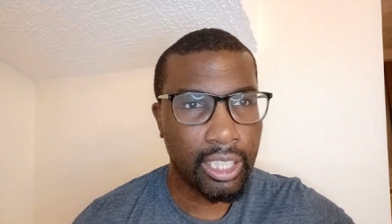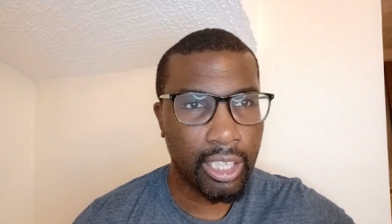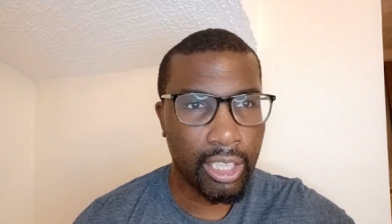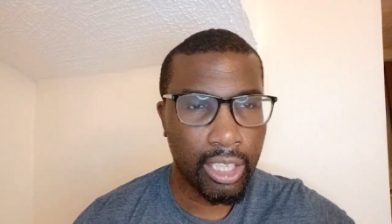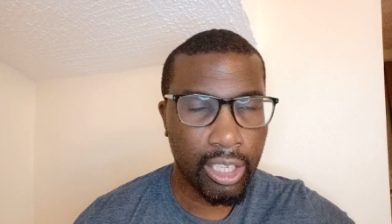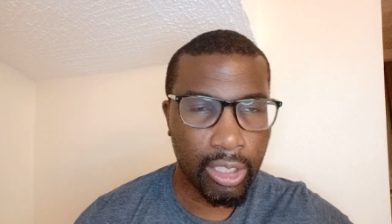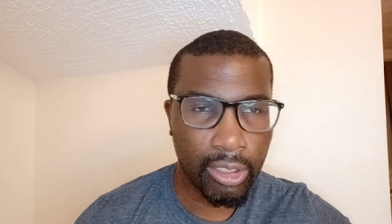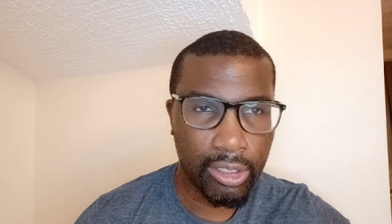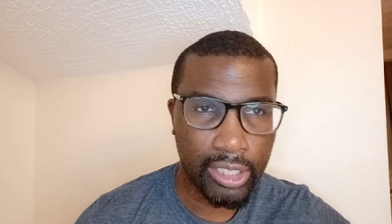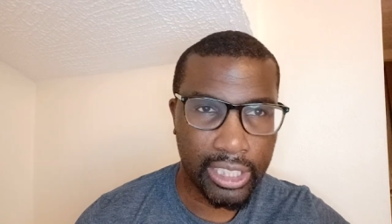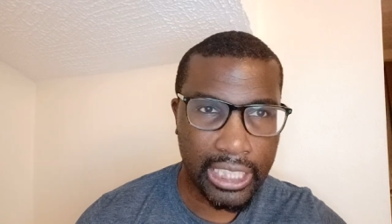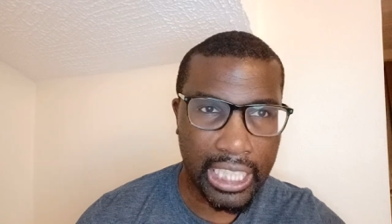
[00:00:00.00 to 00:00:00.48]

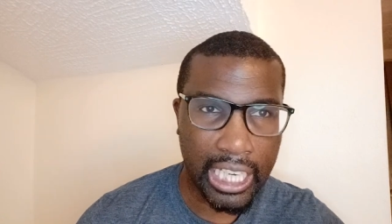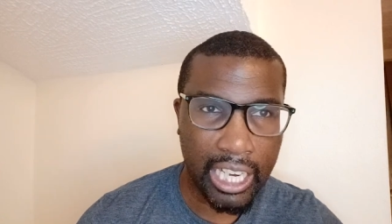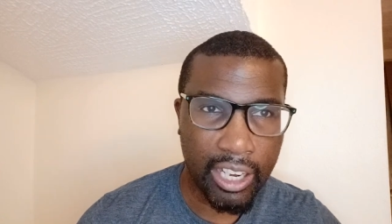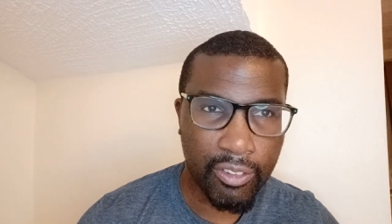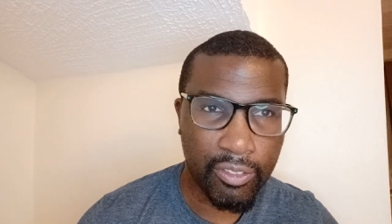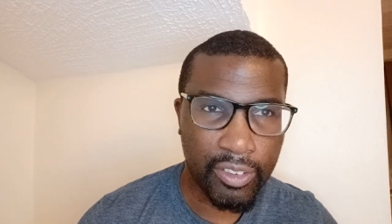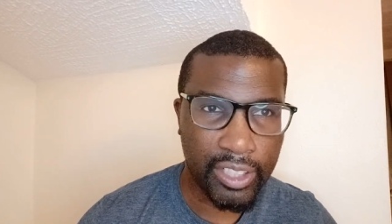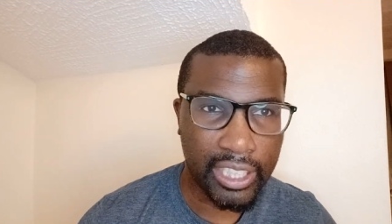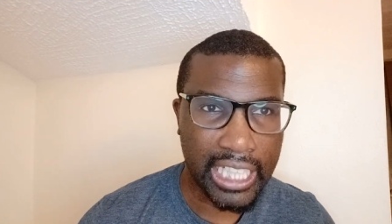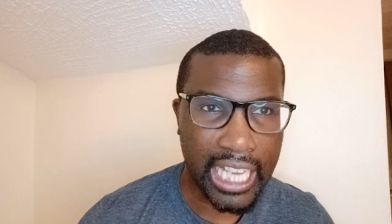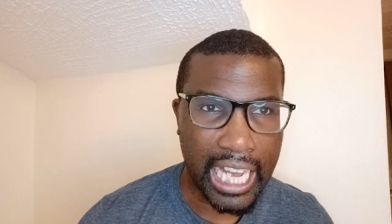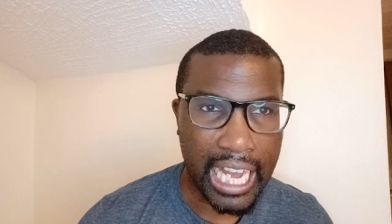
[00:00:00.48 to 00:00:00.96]
on the
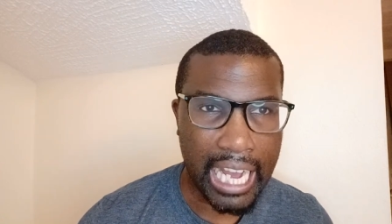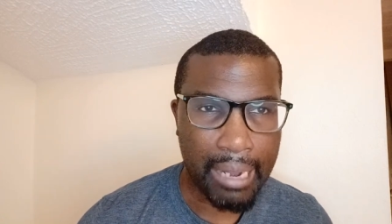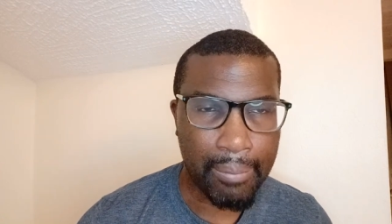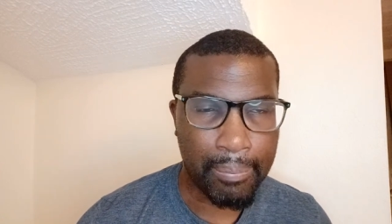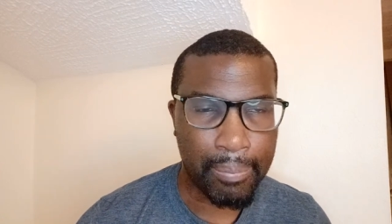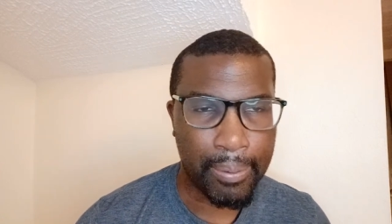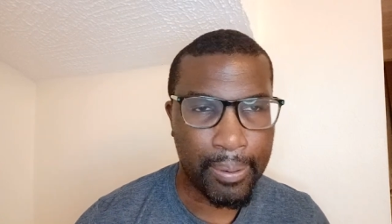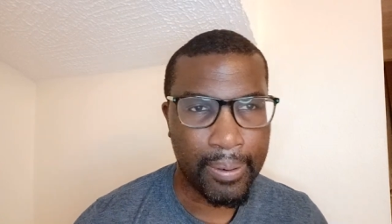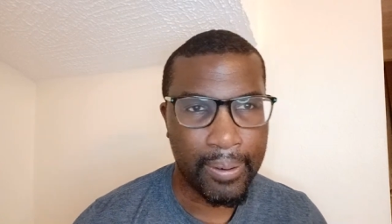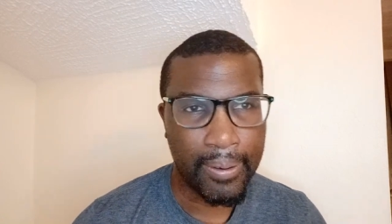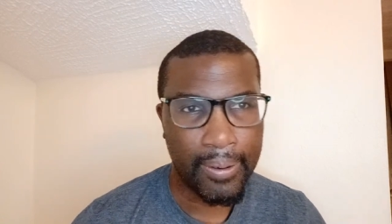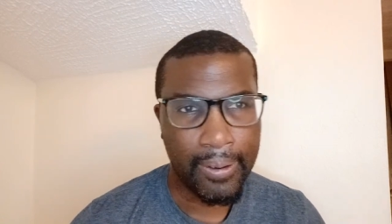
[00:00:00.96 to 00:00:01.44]
overlap
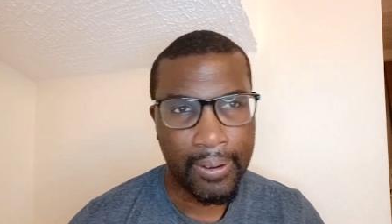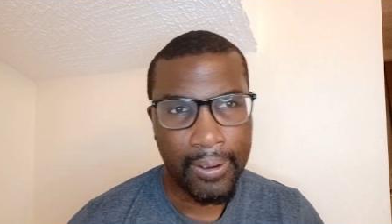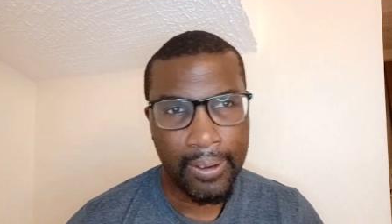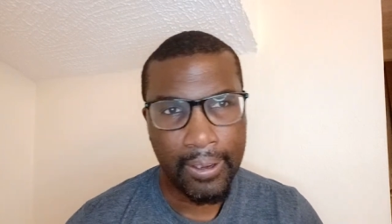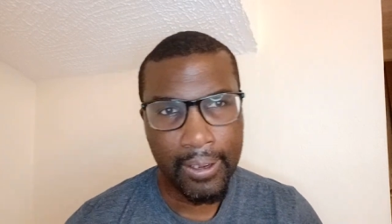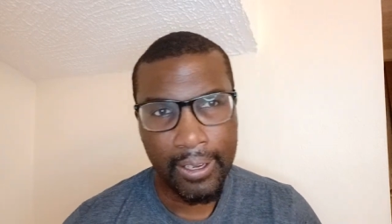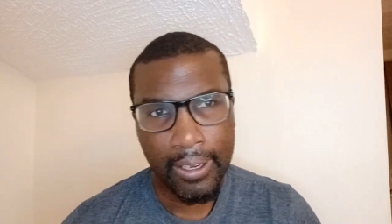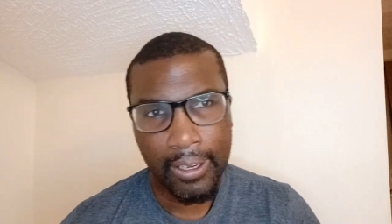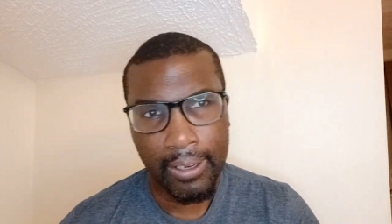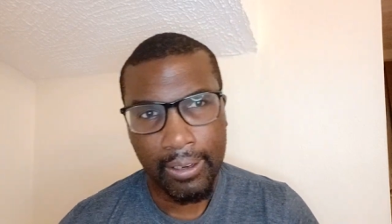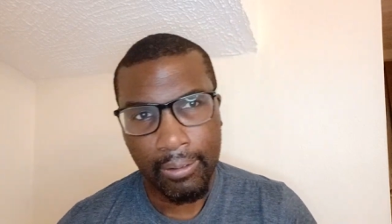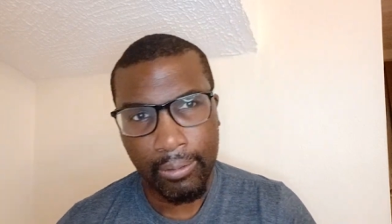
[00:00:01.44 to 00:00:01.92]

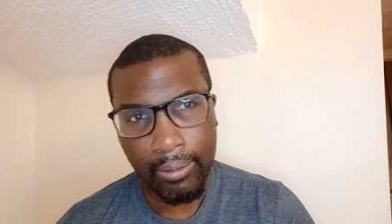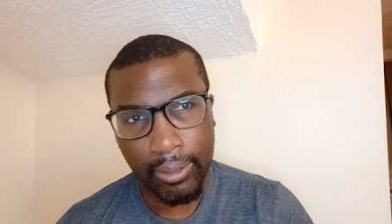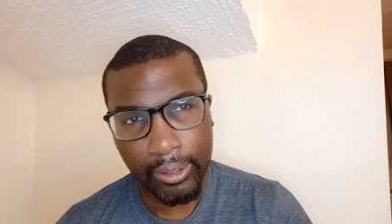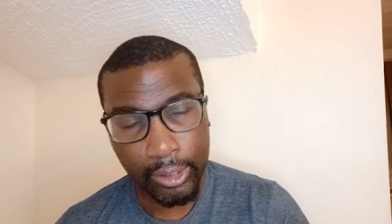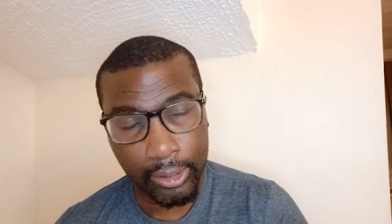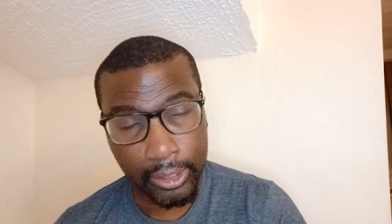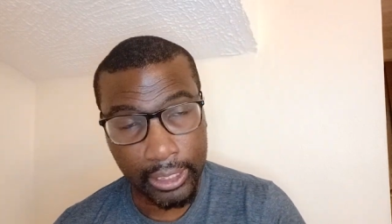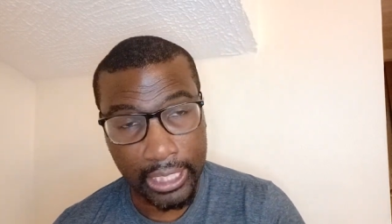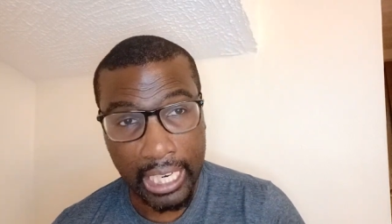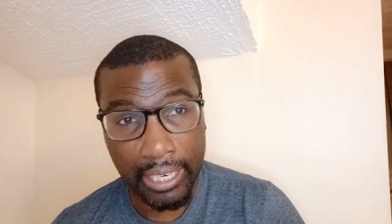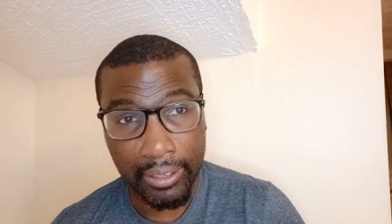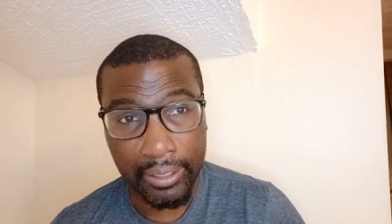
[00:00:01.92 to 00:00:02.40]

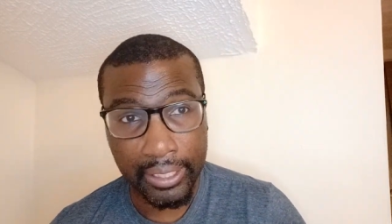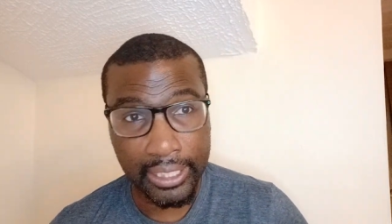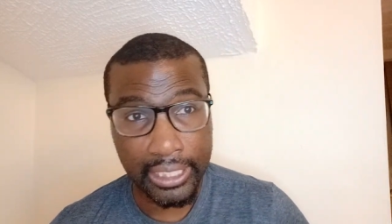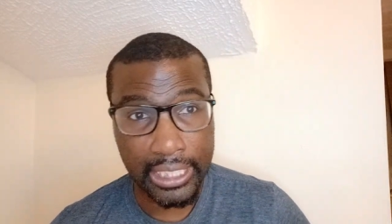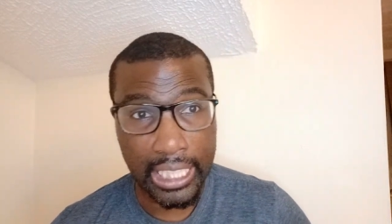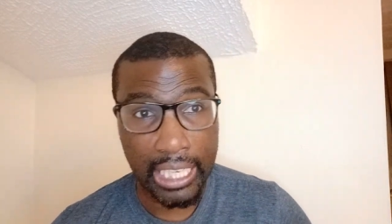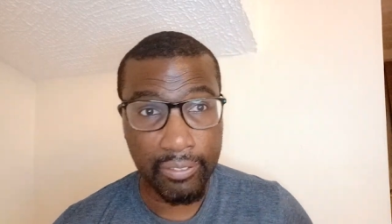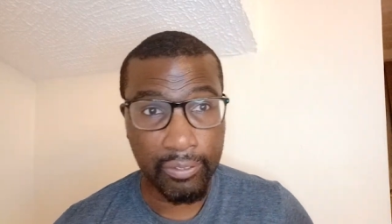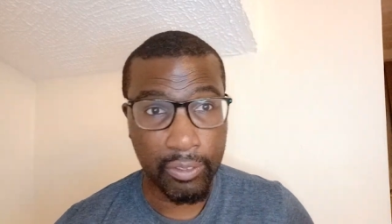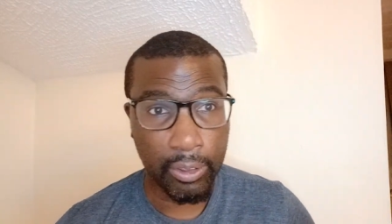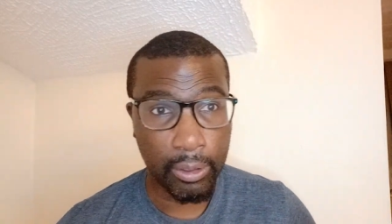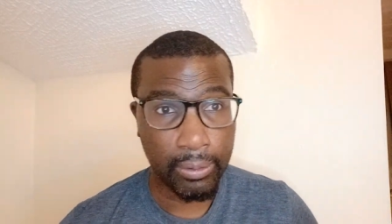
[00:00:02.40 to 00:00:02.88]
with Gary
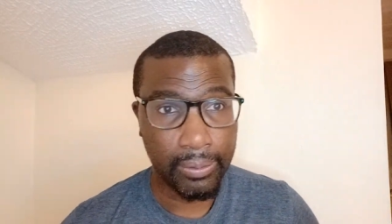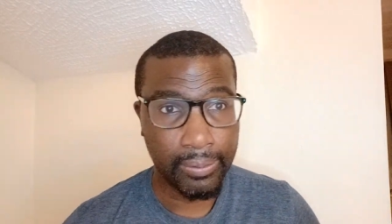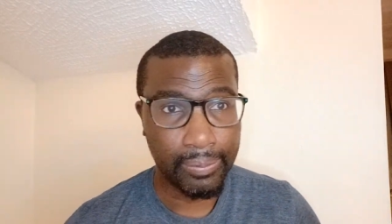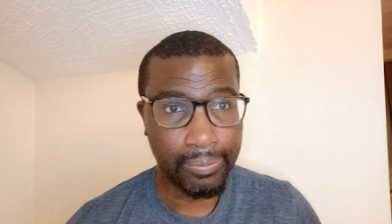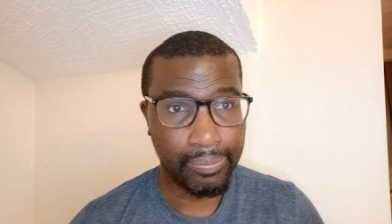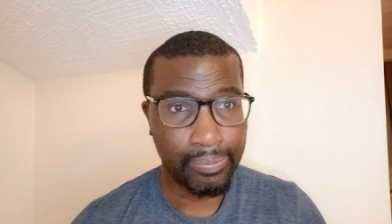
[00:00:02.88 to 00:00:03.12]
Neville.